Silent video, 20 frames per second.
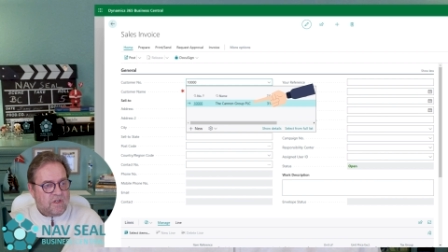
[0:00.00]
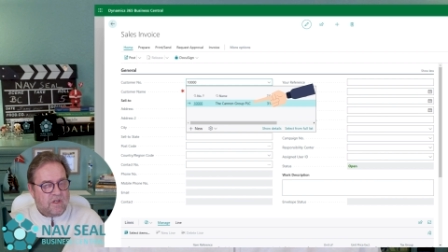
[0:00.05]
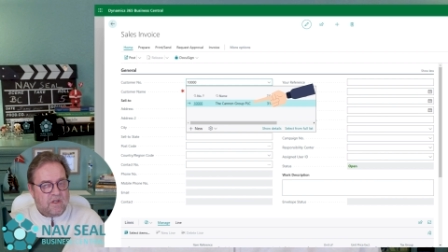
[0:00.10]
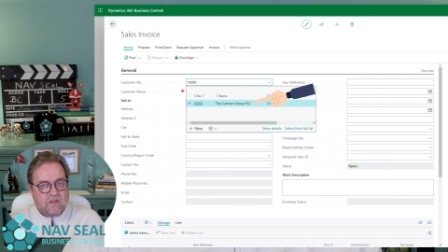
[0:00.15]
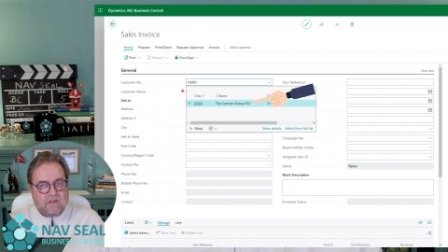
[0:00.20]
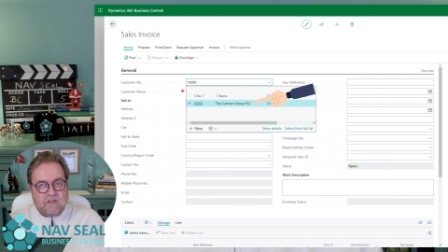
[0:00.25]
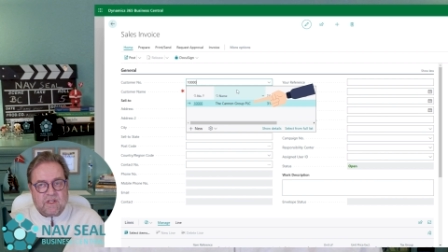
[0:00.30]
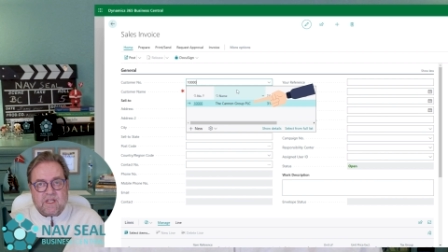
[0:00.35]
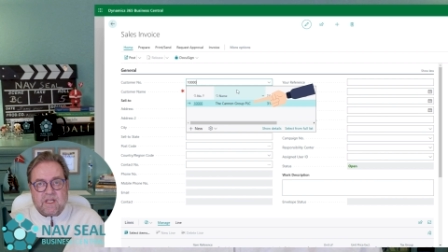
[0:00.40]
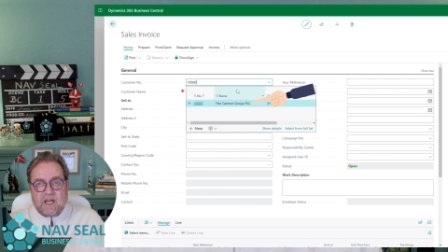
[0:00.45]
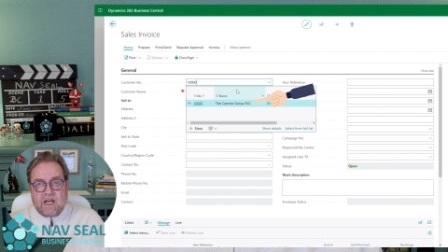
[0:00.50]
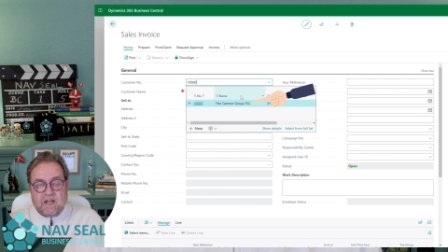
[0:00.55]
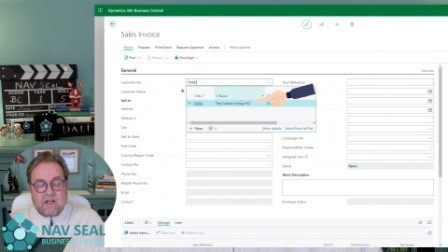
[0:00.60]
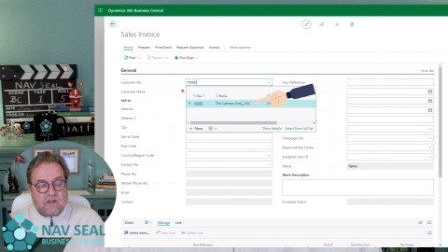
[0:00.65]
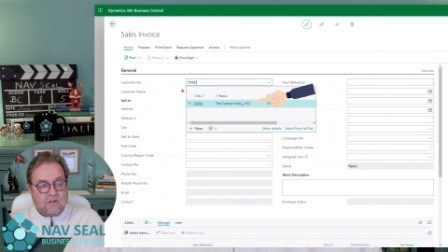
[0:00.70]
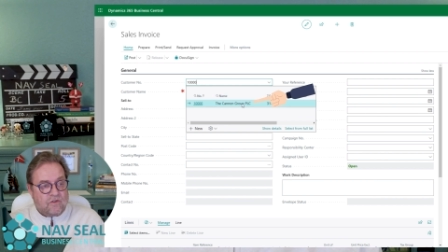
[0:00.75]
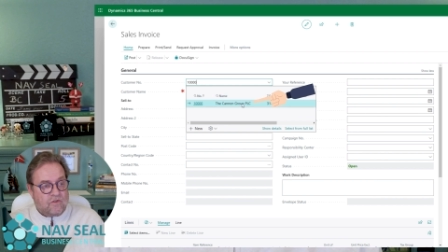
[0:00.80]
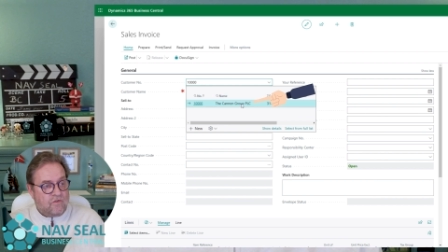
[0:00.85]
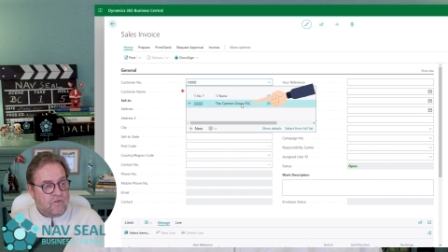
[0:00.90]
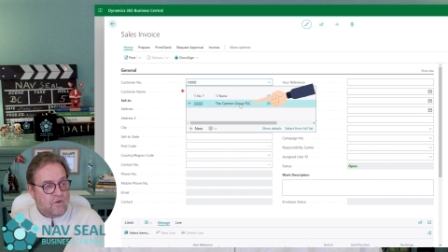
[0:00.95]
the Canon
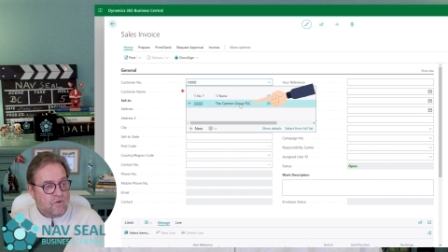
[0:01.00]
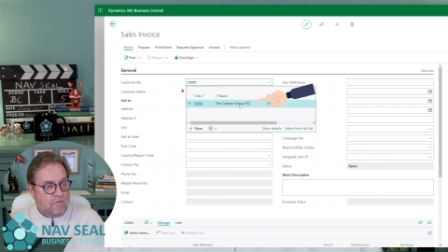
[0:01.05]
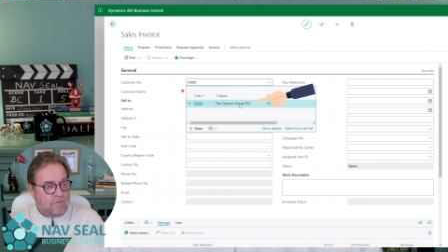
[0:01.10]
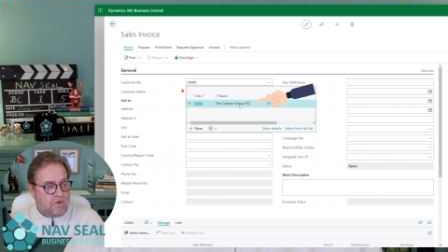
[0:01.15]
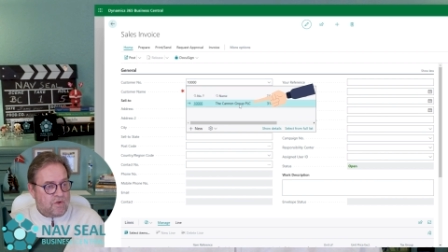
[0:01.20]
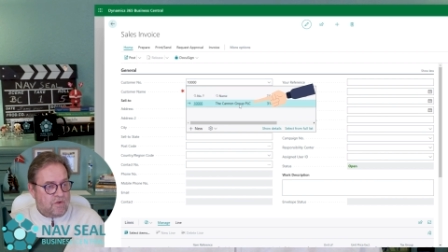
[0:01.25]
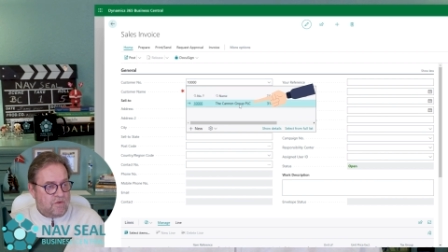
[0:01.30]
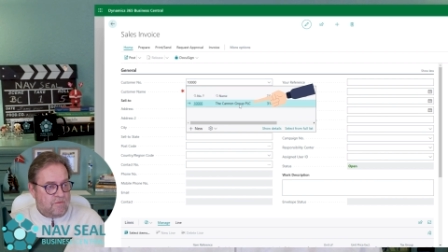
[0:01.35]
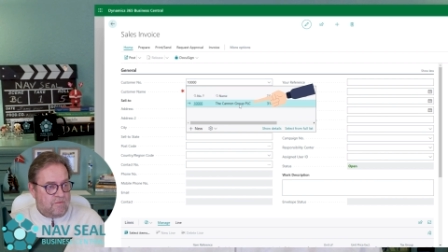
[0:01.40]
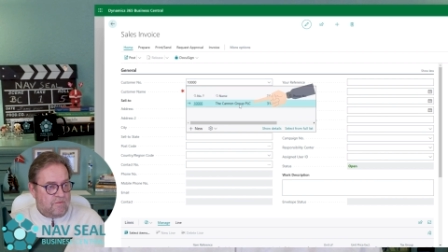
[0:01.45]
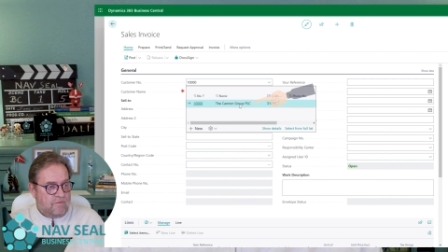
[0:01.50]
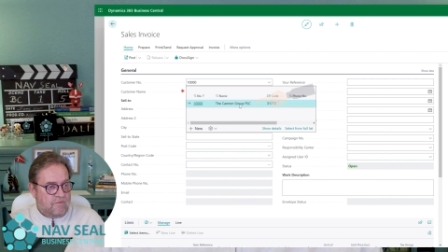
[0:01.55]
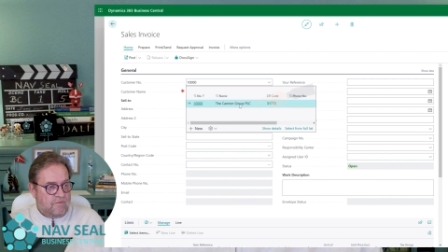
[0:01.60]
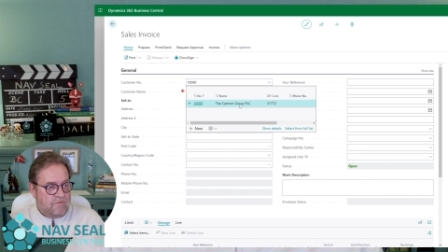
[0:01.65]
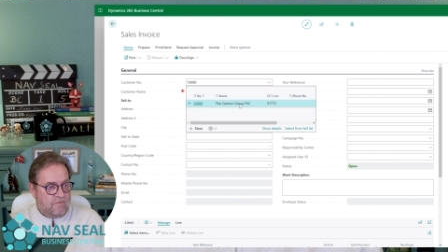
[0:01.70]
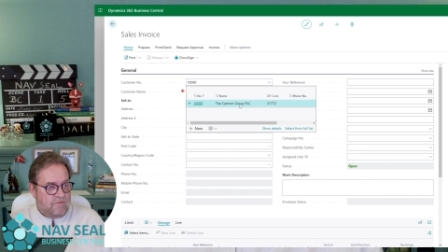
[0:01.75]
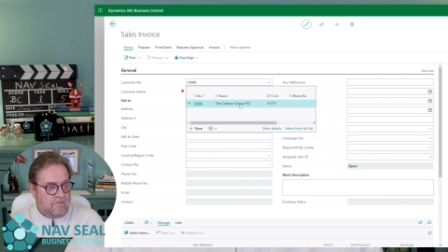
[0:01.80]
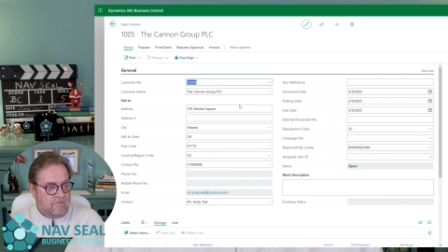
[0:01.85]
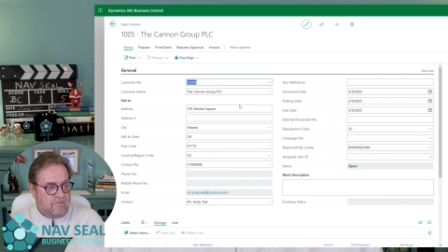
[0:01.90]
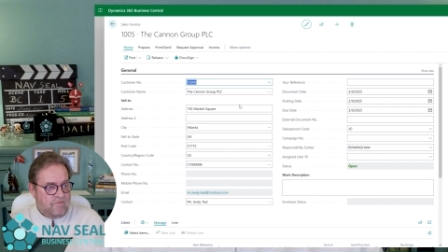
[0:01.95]
Group.
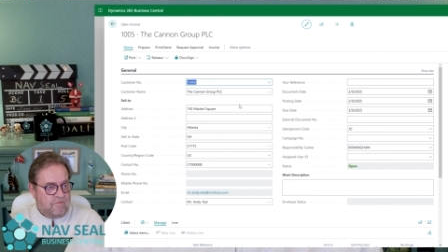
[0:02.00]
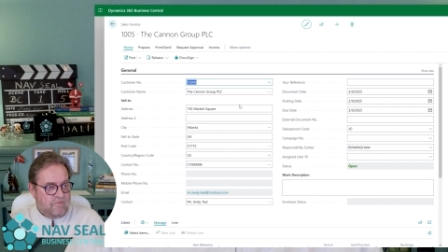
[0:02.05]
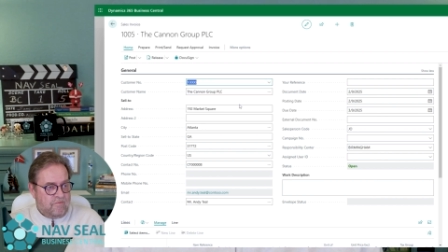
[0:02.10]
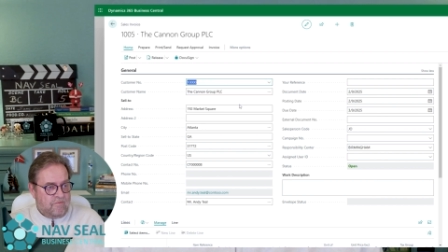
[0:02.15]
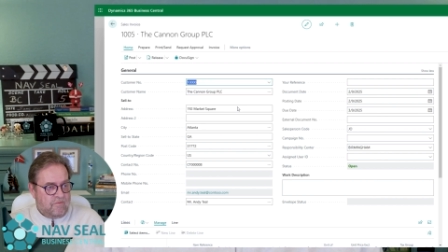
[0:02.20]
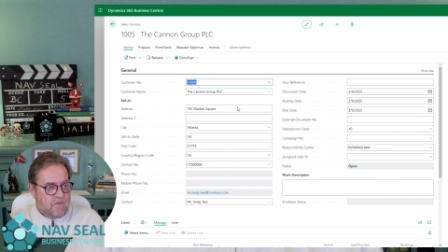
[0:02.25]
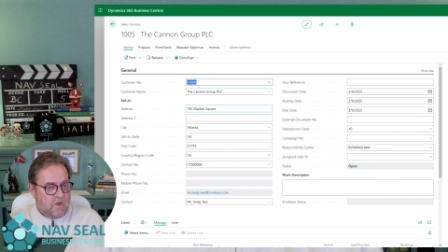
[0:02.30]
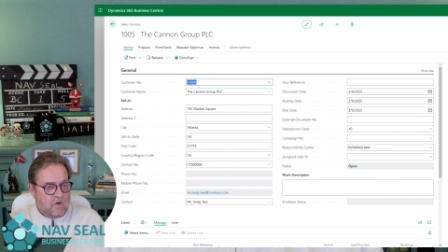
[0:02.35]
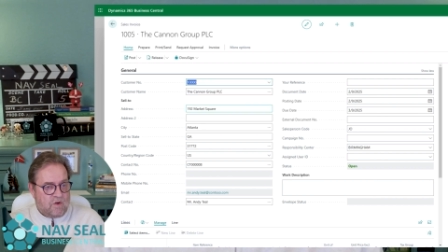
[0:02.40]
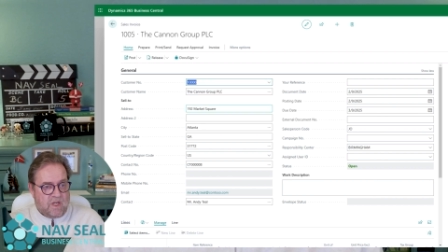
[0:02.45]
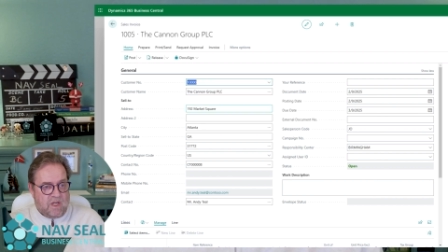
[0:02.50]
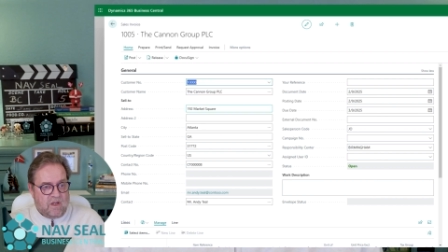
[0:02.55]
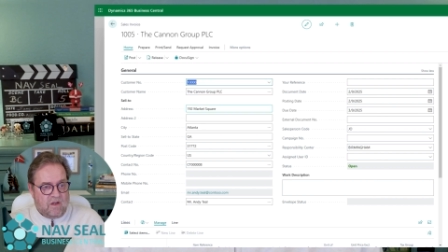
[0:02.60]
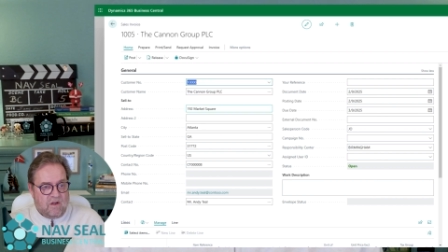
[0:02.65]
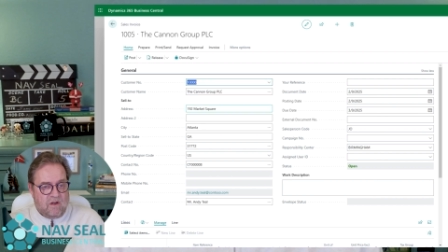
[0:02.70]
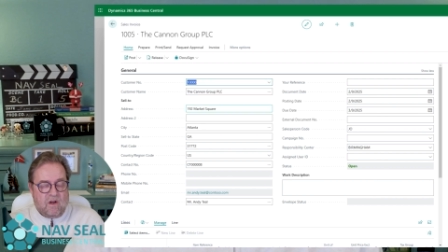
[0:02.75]
Okay,